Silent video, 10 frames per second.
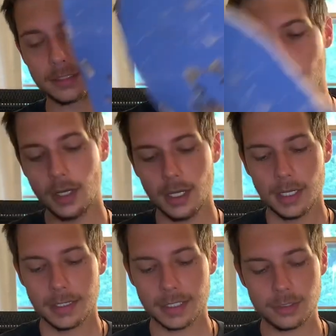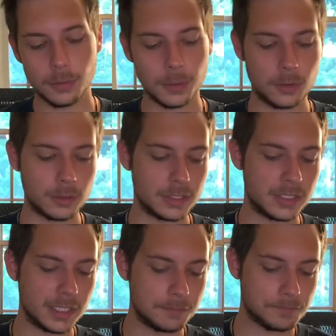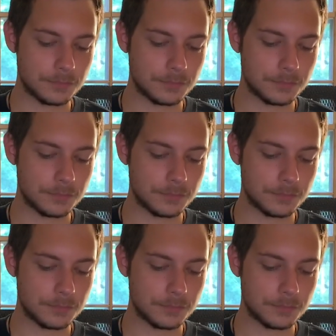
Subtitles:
So that's super cool to see.